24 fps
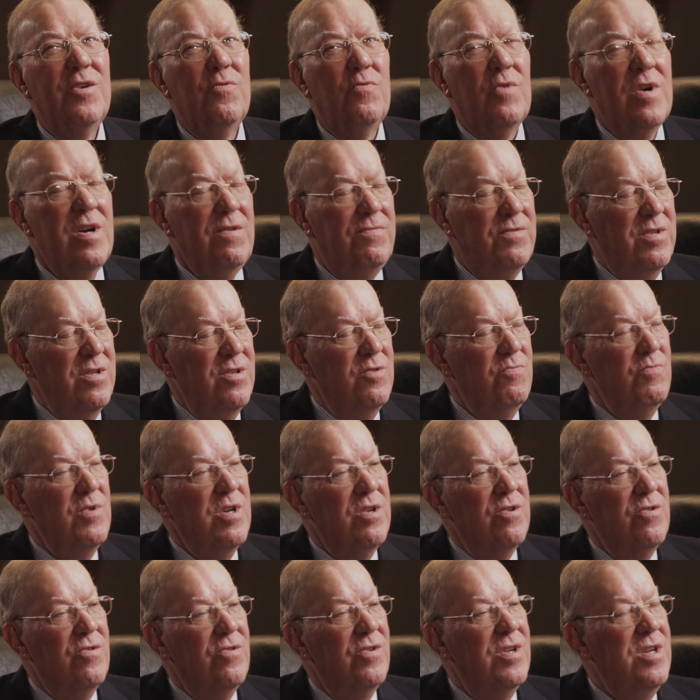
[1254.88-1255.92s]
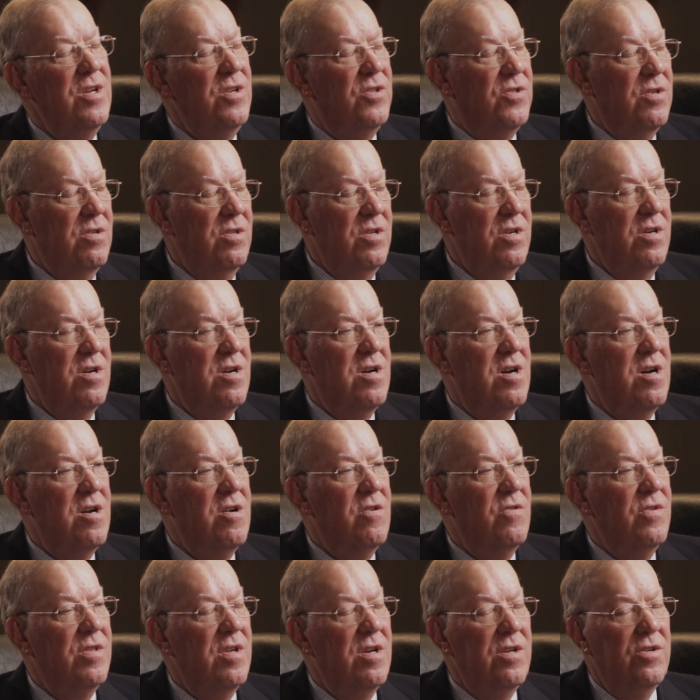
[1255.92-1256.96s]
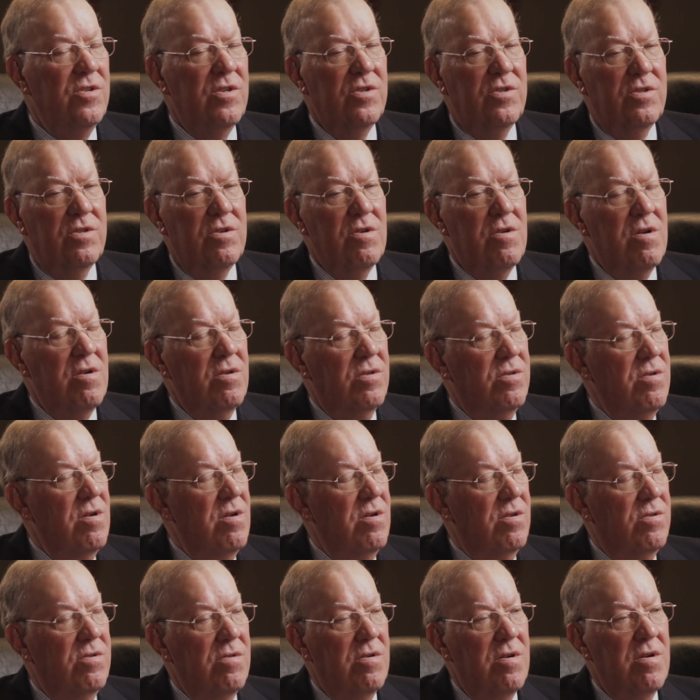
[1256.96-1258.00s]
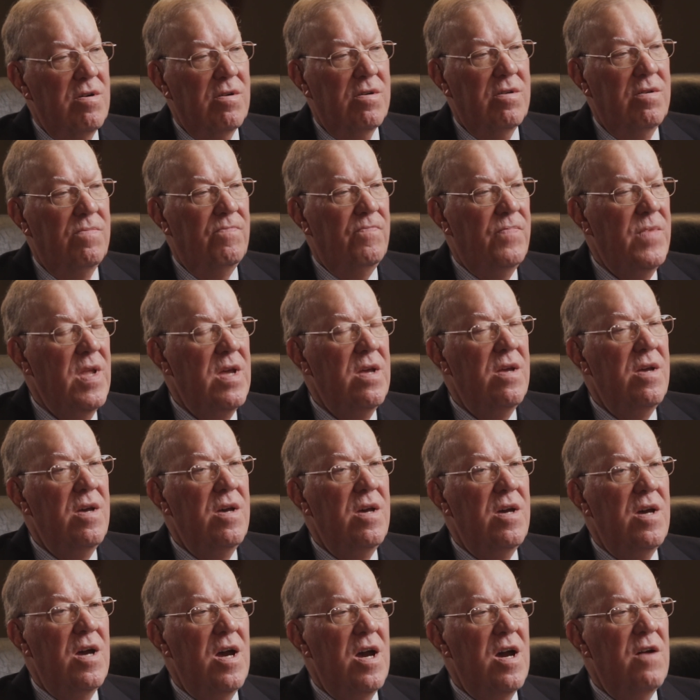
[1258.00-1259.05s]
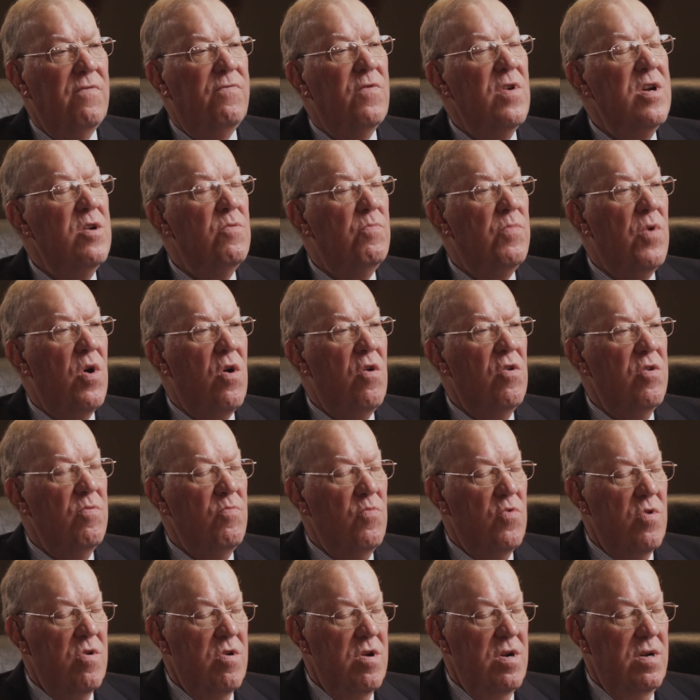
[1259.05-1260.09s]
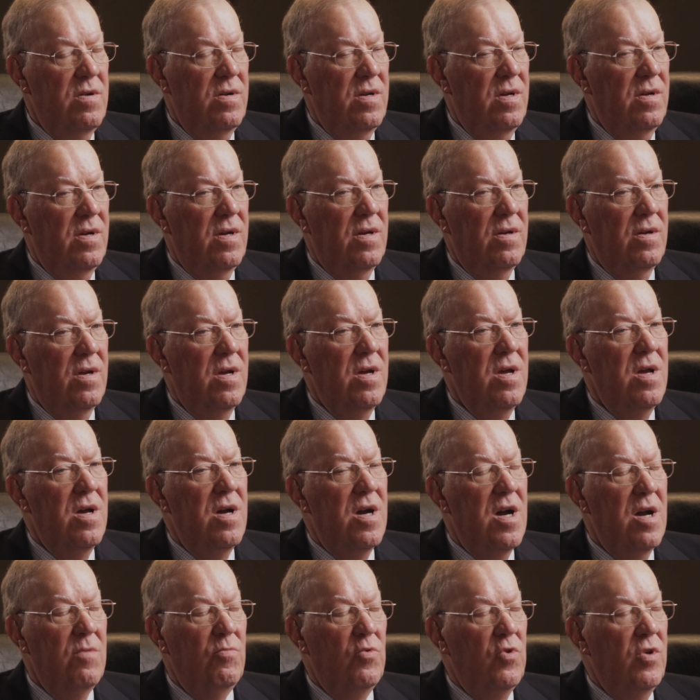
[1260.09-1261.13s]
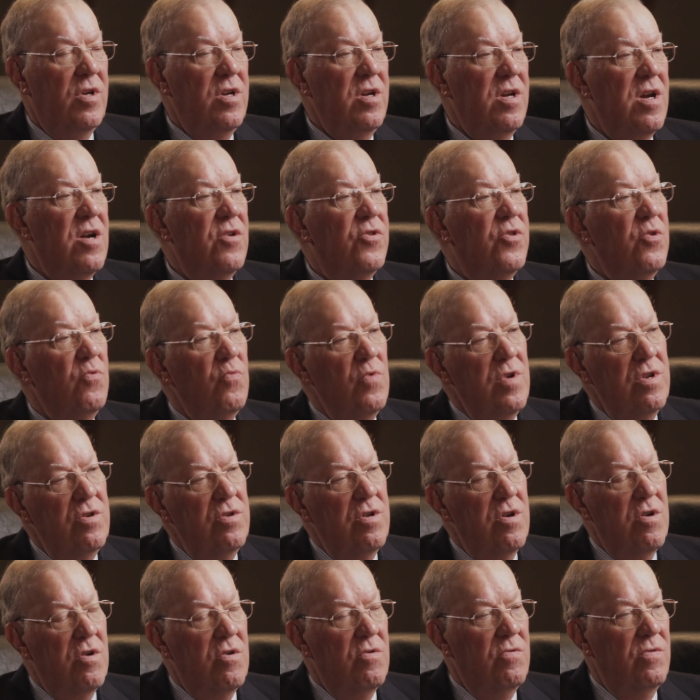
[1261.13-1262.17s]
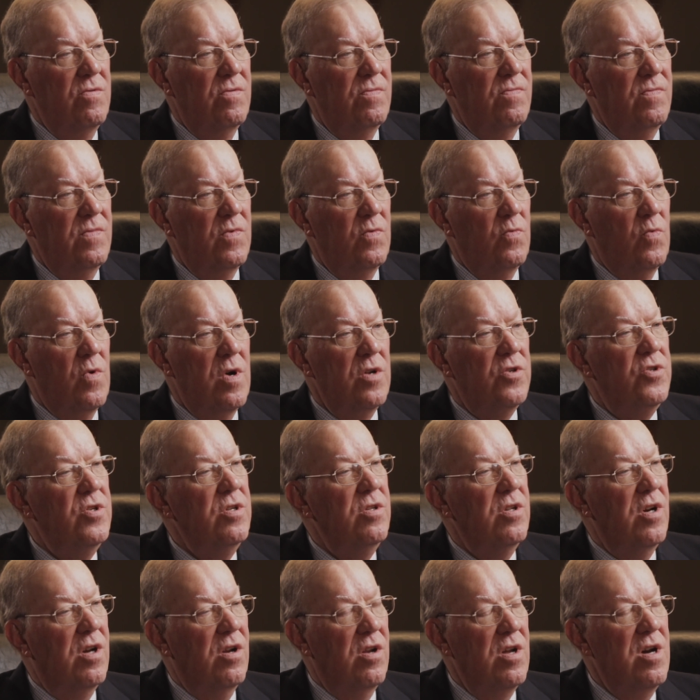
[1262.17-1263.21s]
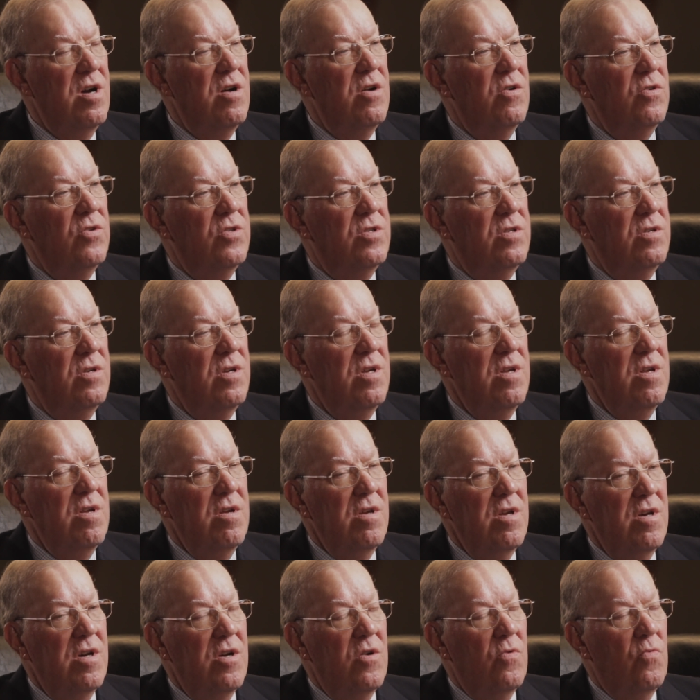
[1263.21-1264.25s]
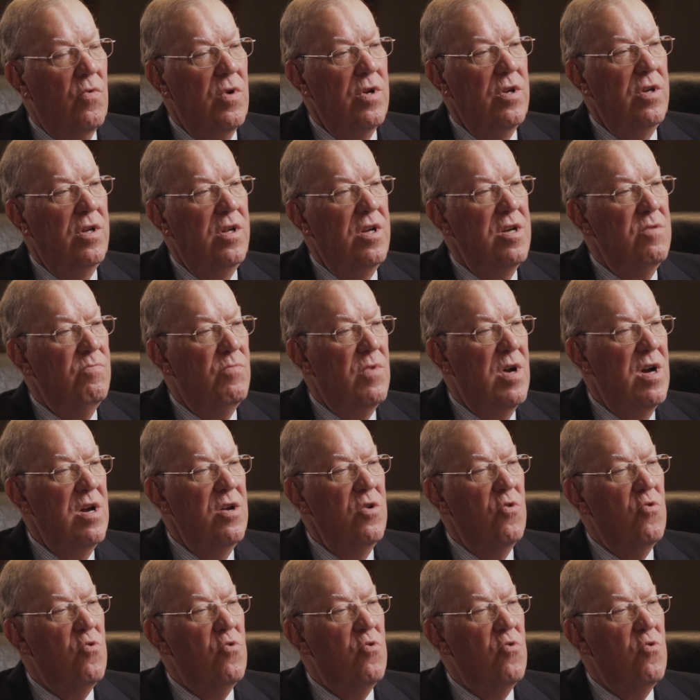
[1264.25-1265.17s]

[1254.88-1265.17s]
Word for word: Wife's in the middle, he's on the aisle, and they just talk, talk, talk. Halfway to Baltimore, I'm looking out the window, watching the clouds, wanting to get my